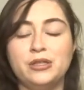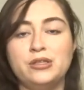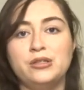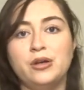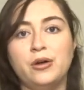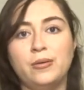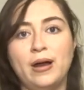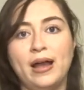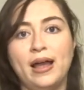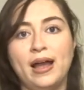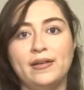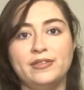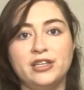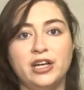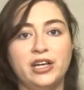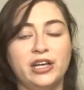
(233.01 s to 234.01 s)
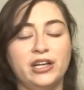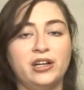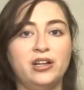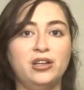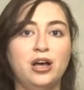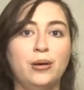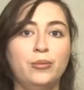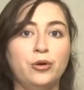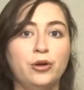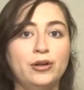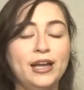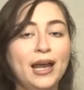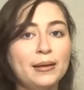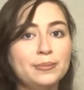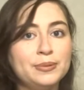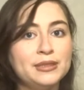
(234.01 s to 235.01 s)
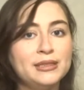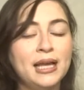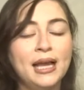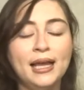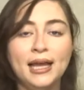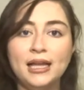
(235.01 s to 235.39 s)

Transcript: so I have taken a lot more naps,